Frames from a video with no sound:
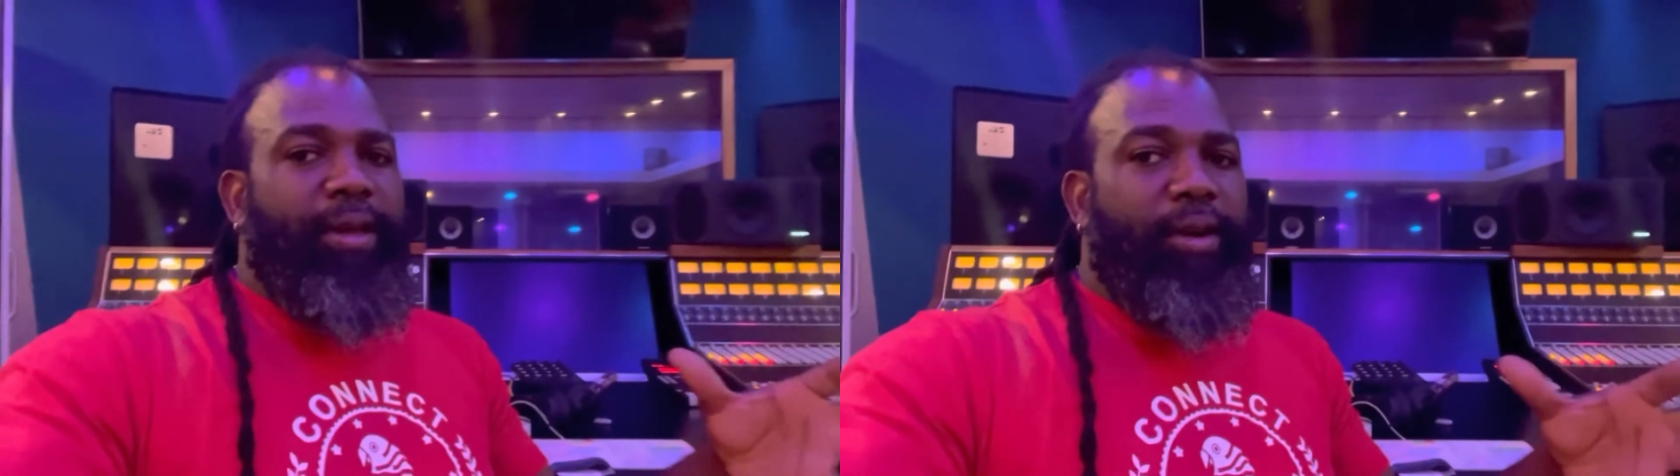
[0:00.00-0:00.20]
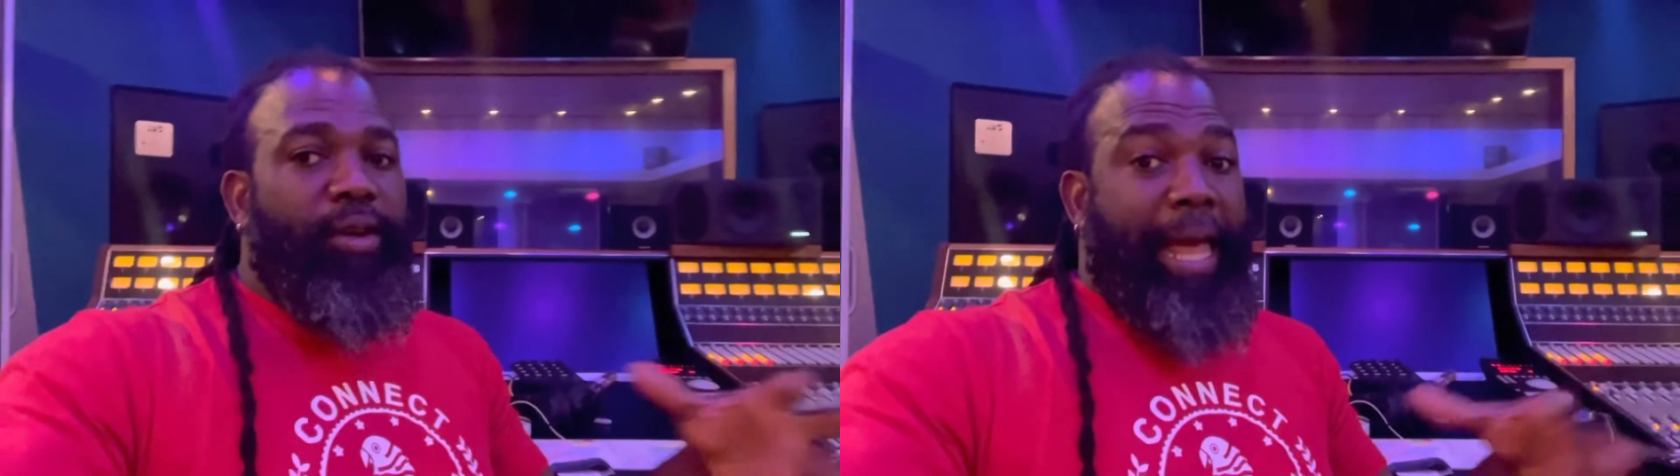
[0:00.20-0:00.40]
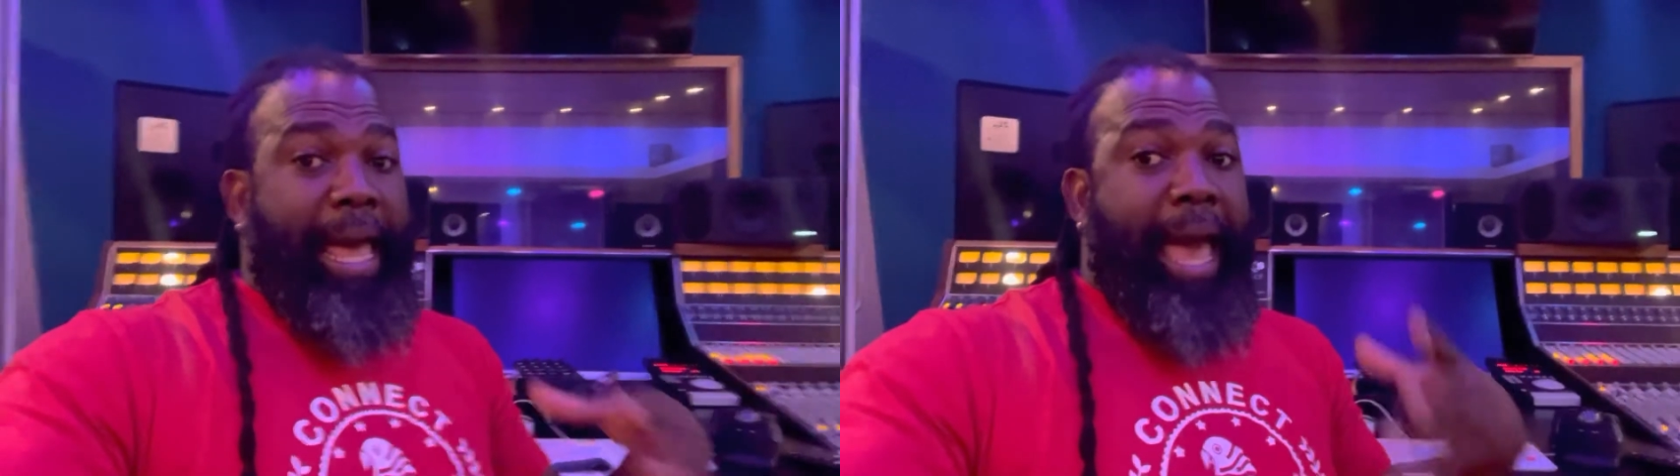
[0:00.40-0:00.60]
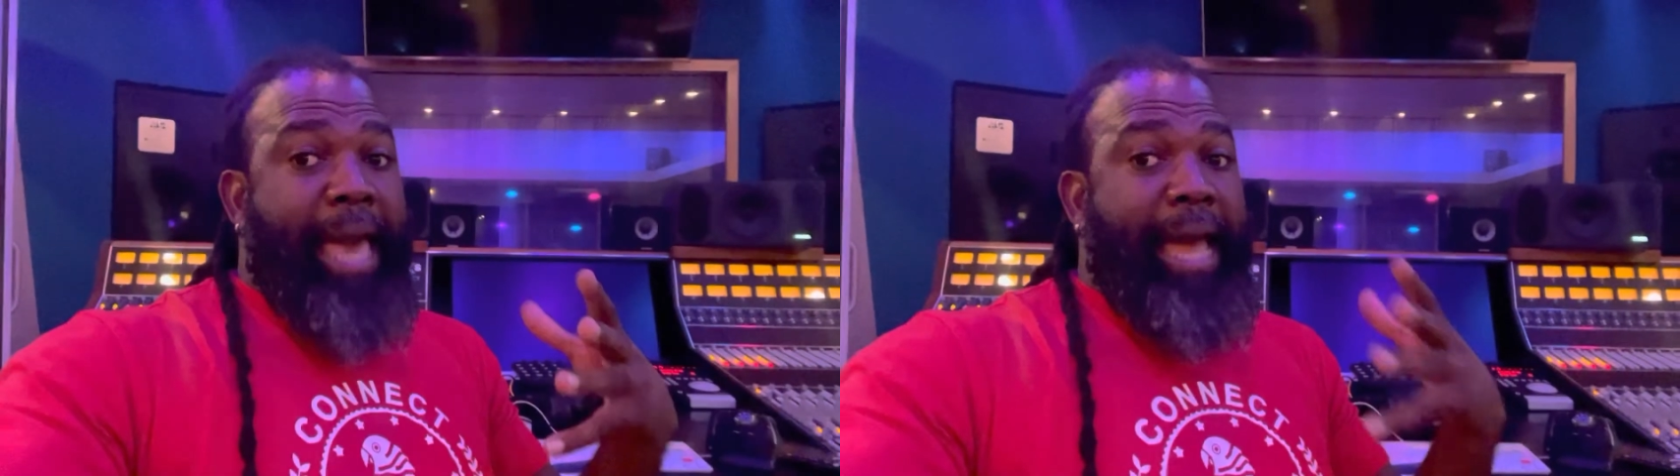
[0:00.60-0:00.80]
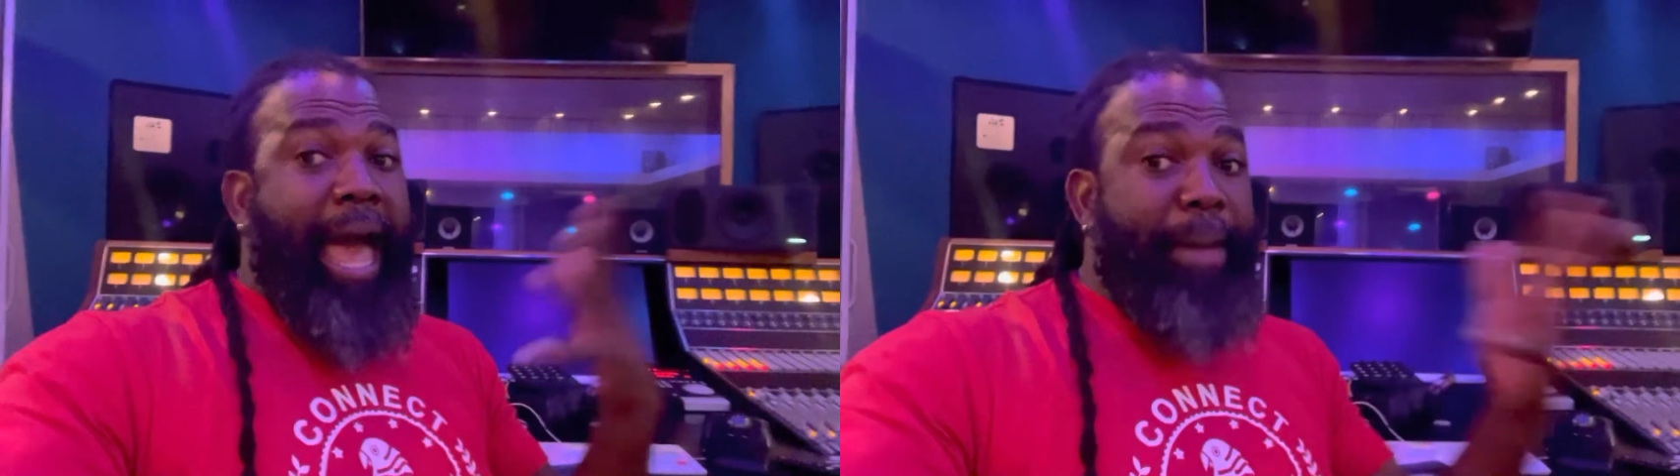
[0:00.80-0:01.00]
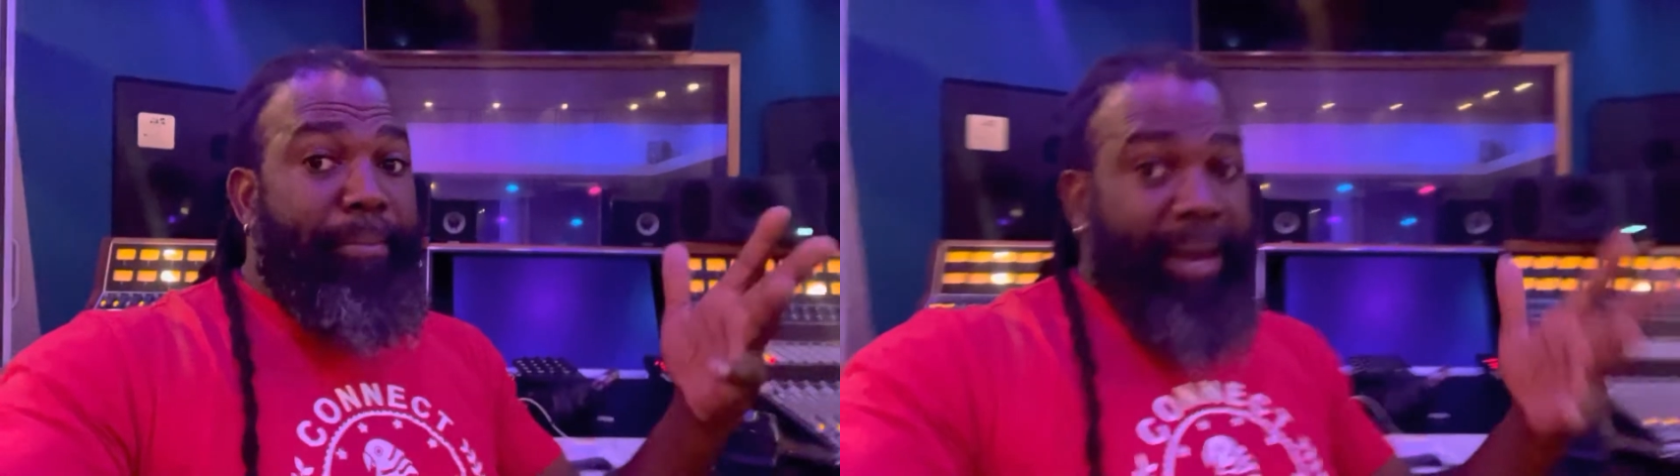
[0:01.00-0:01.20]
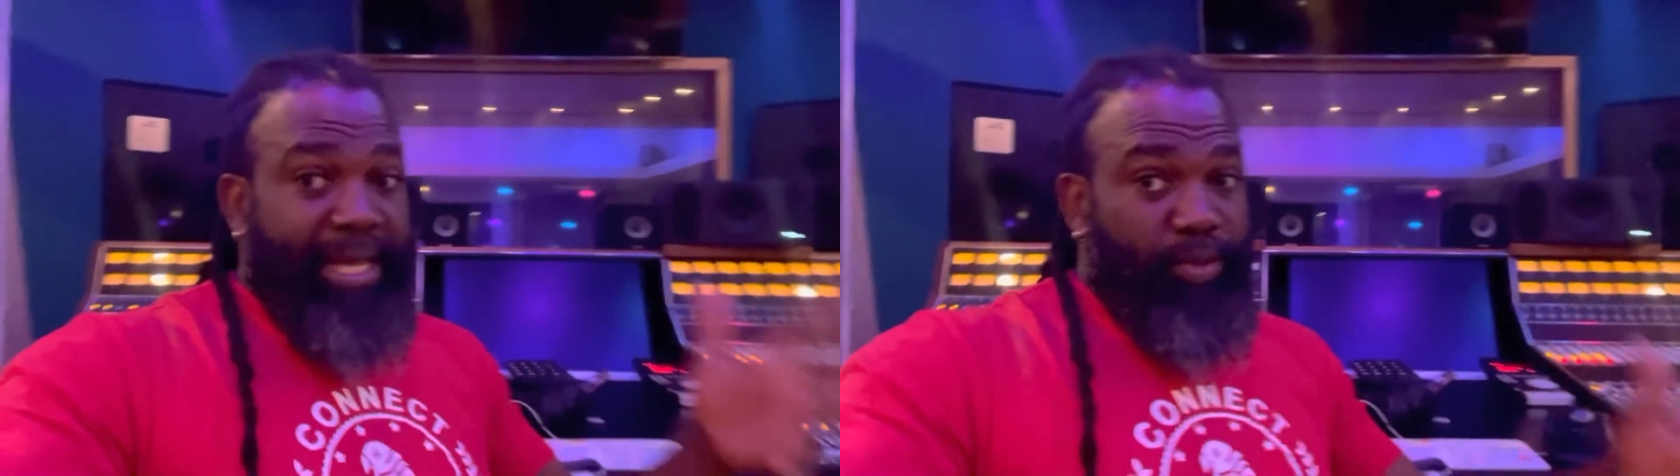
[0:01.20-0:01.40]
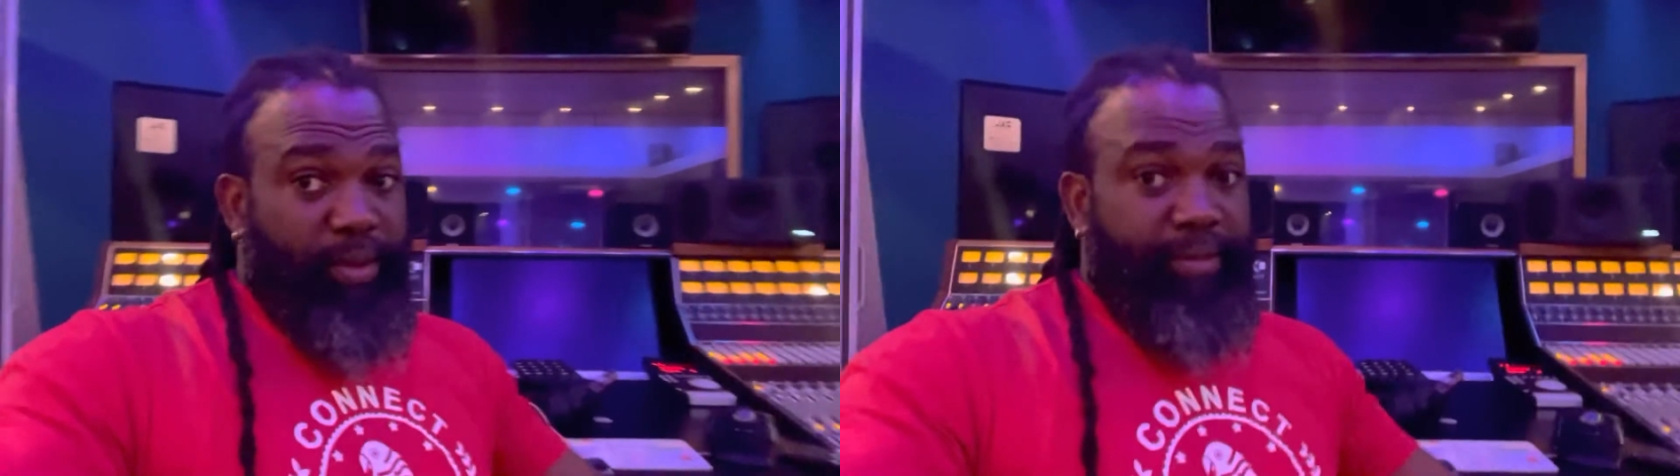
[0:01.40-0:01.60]
or I am
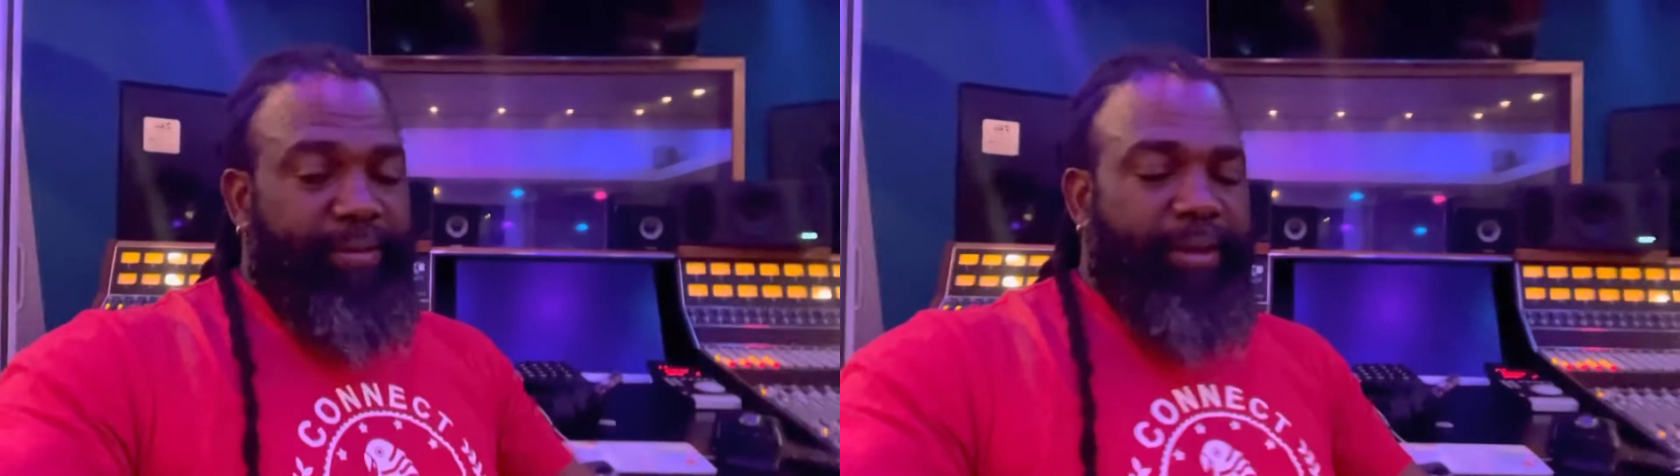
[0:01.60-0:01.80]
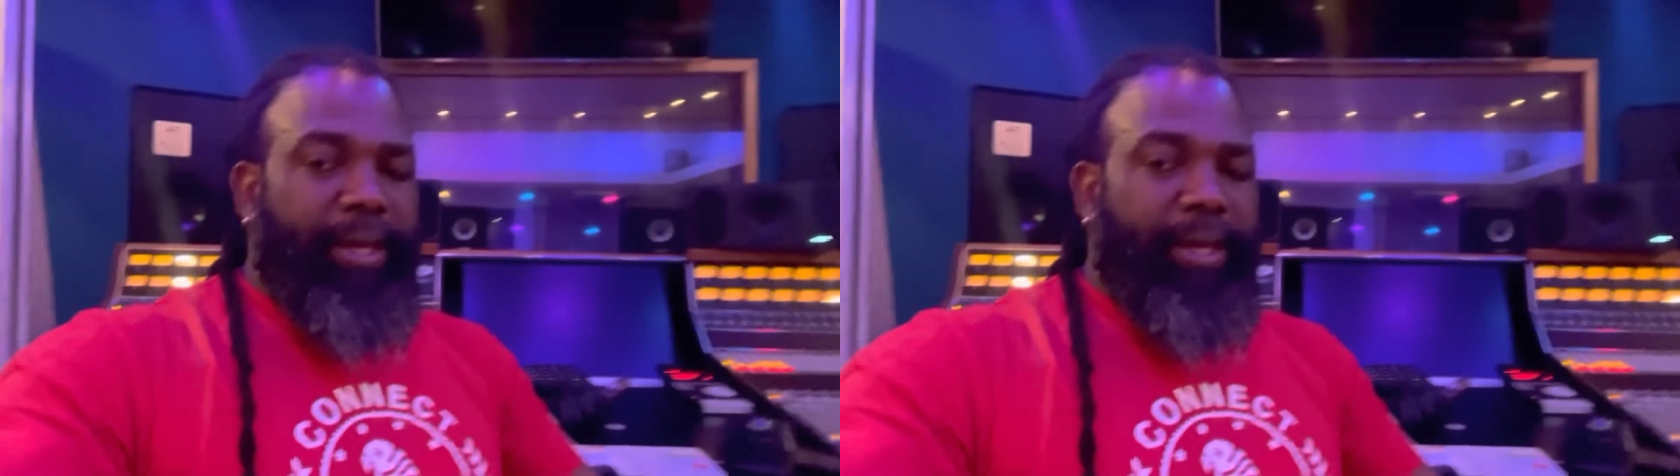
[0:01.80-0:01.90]
blessed with.